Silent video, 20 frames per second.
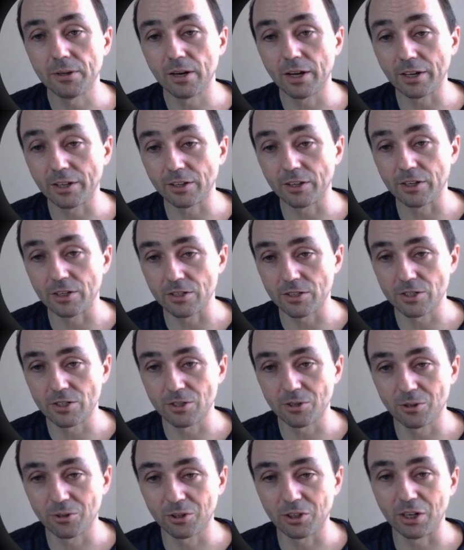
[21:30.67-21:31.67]
like this,
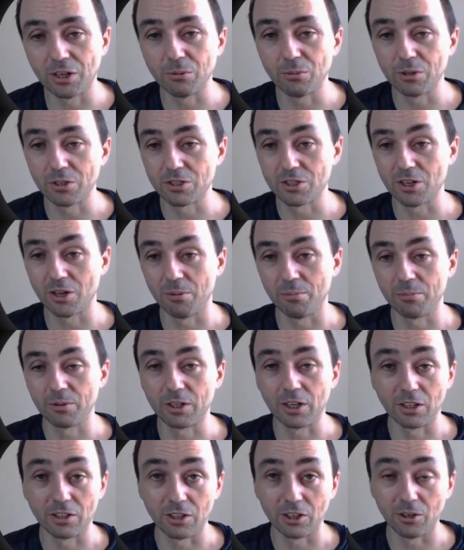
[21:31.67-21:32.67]
okay, with some
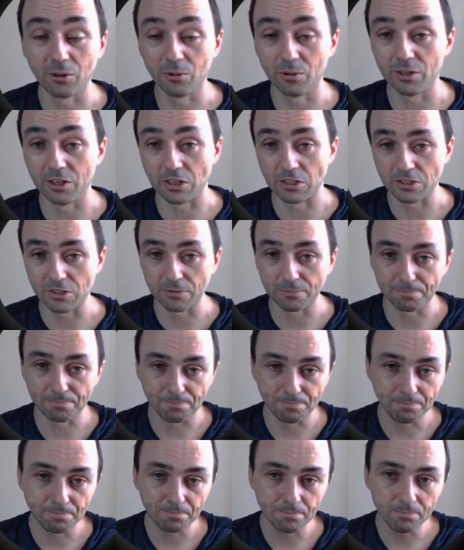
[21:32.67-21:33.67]
categories.
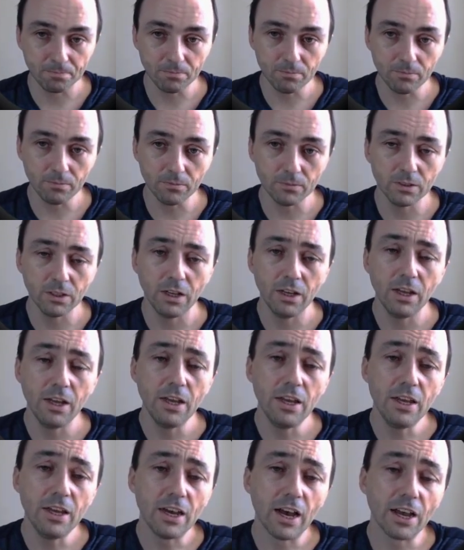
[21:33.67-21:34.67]

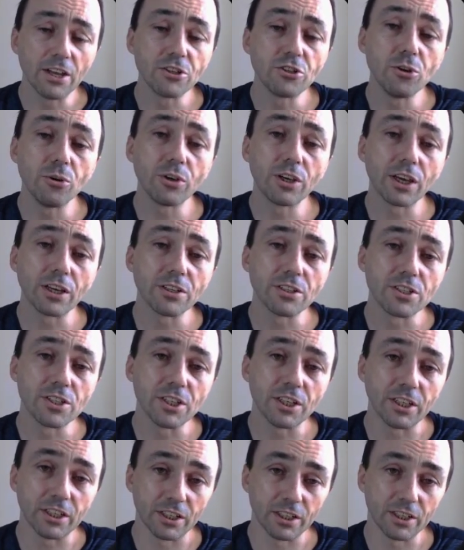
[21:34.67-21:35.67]
As you can
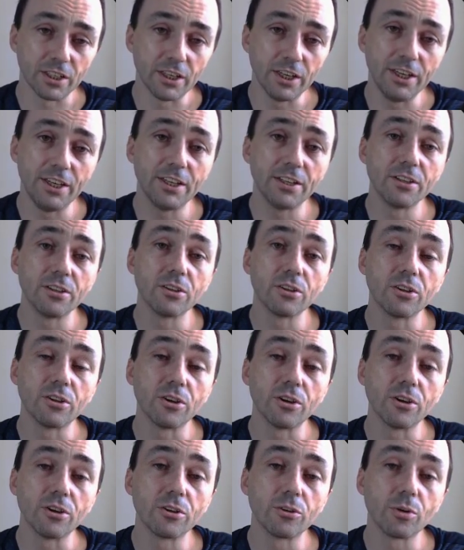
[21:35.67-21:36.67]
see, in
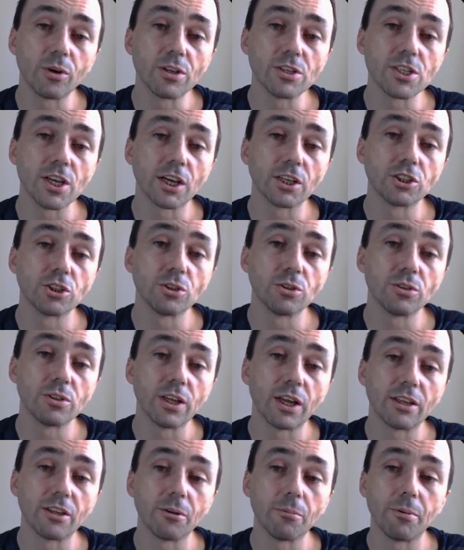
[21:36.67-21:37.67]
the transaction
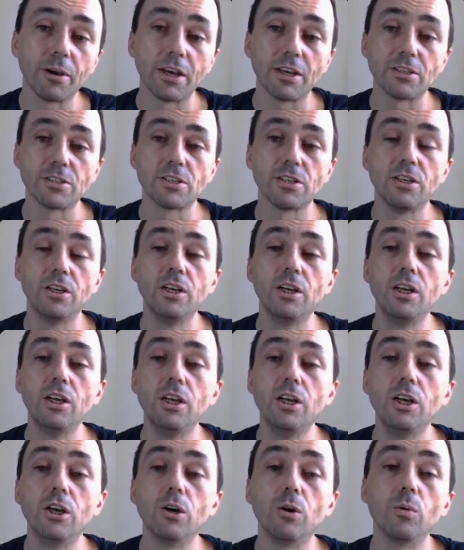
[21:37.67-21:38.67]
database,
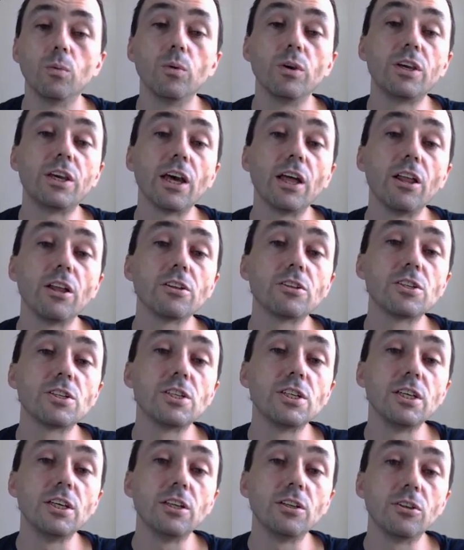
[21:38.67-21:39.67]
we cannot
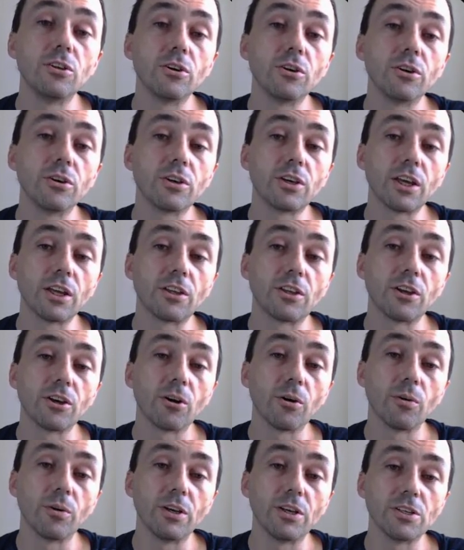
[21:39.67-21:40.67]
see the
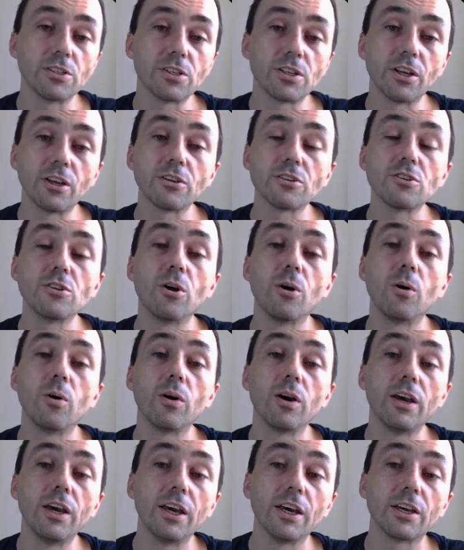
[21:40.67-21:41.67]
categories. There's
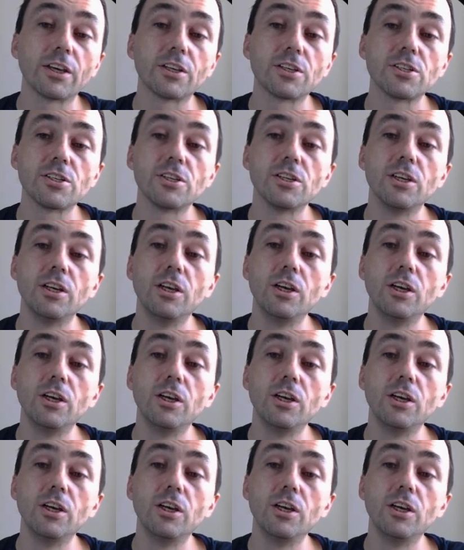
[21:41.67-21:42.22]
no X,